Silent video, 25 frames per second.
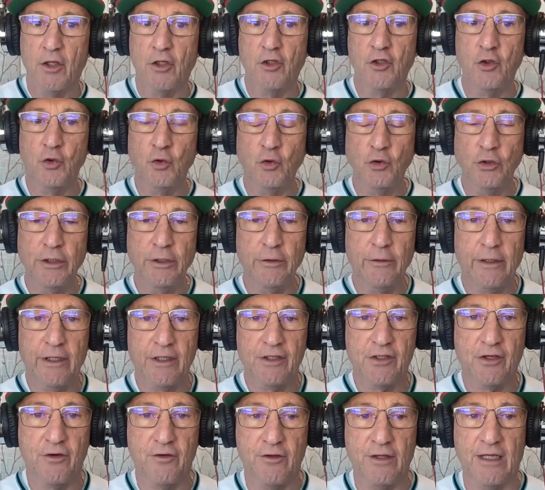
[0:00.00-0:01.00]
The two
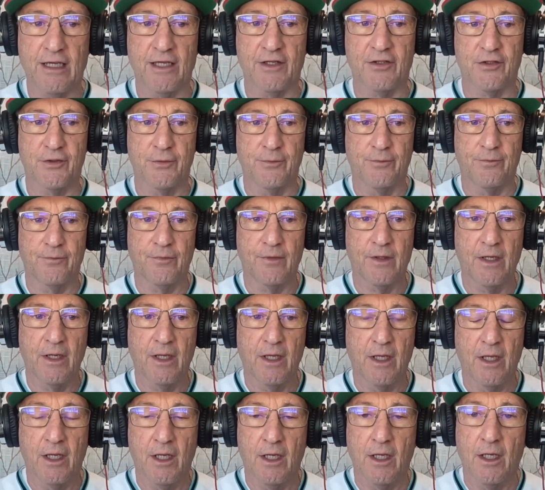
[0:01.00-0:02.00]
lyrics are this:
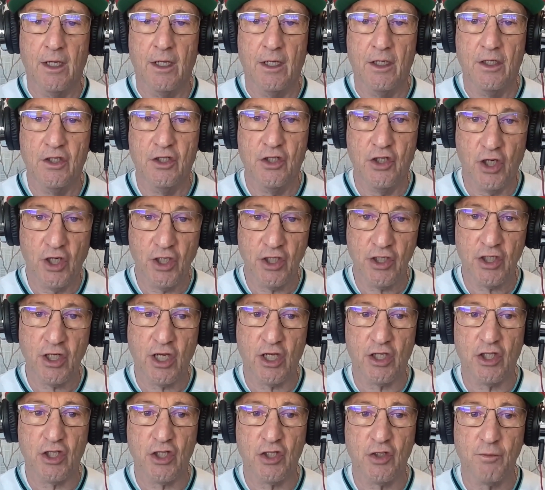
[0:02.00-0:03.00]
just
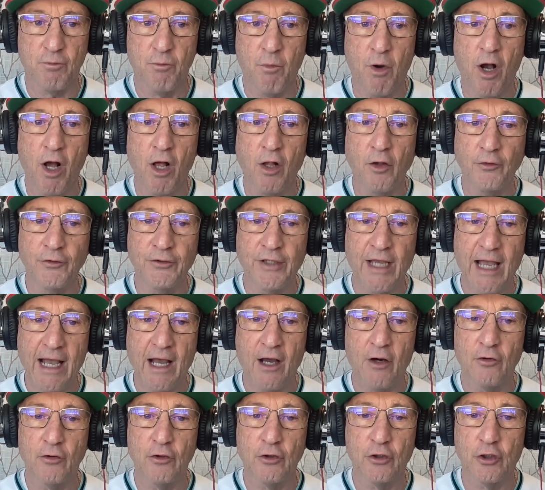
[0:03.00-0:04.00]
a small
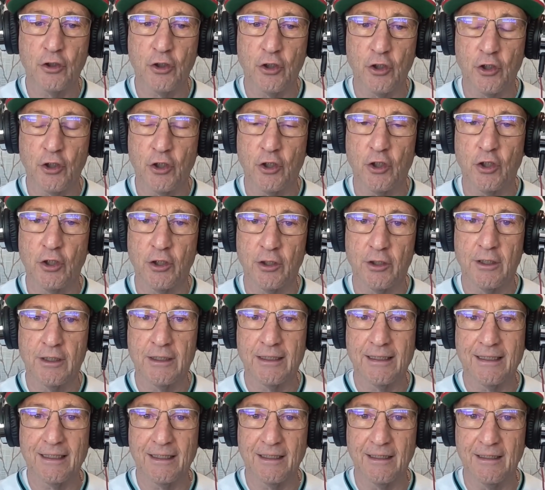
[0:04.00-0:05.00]
town girl
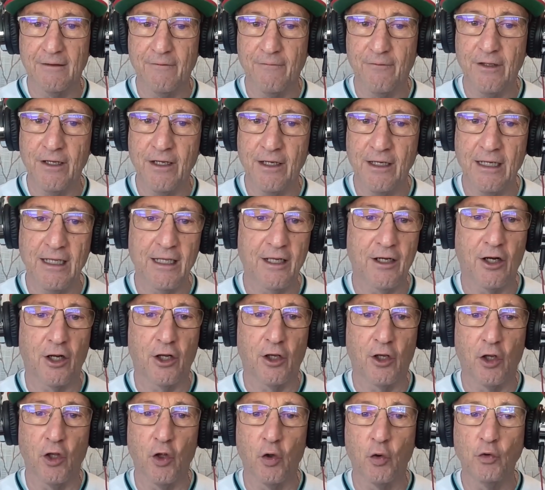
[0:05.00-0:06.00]
living in
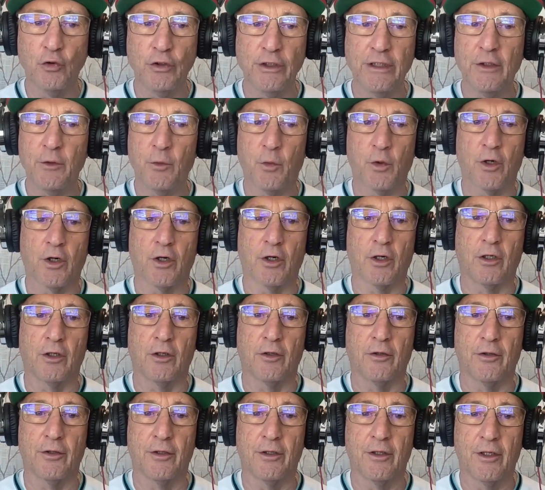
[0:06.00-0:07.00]
a lonely
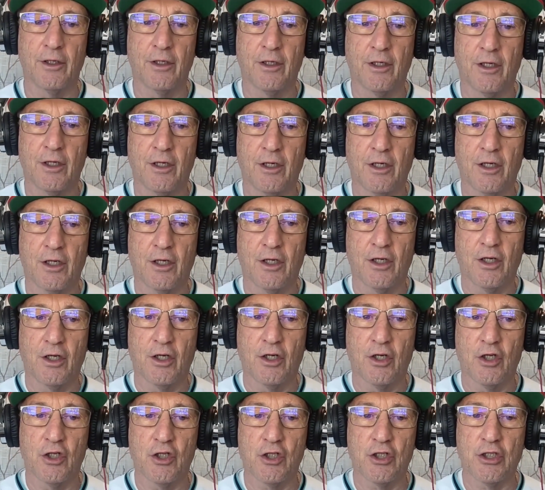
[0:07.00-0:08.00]
world.
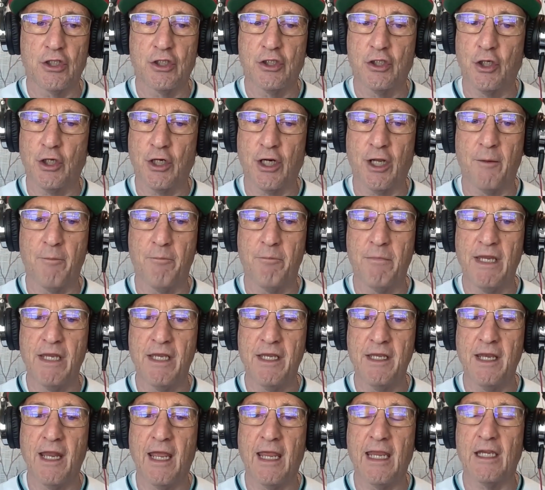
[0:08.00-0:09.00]
She took a
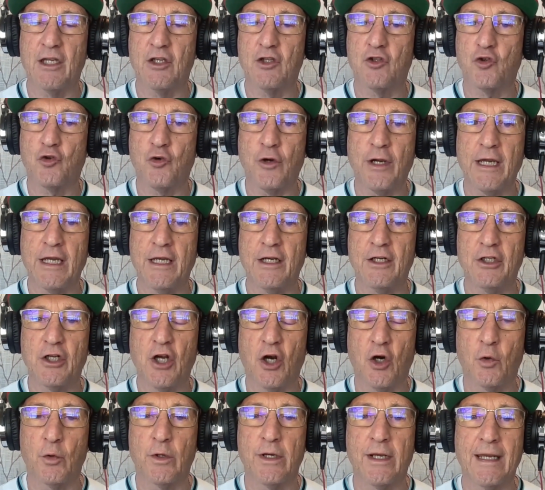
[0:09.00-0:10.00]
midnight train
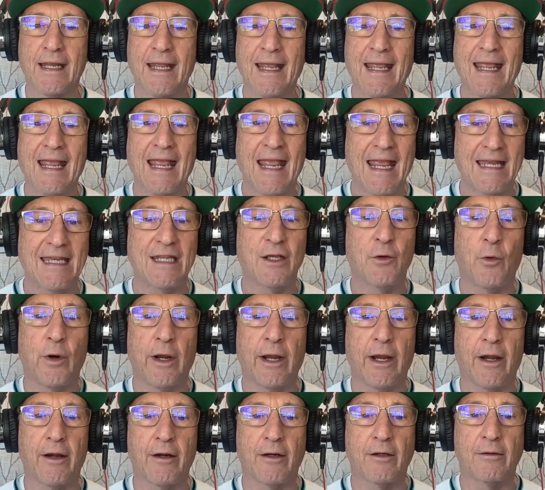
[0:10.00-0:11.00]
going
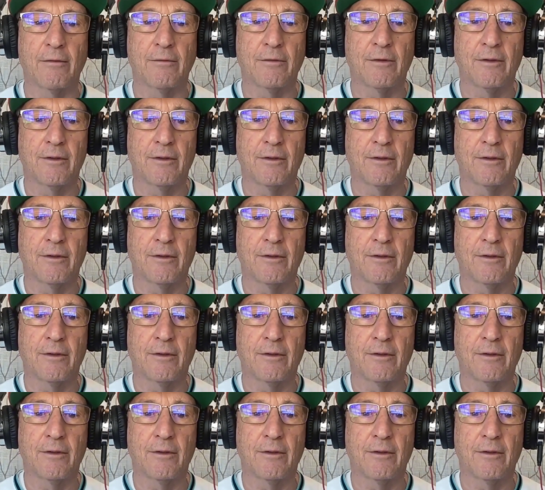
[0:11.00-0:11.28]
anywhere.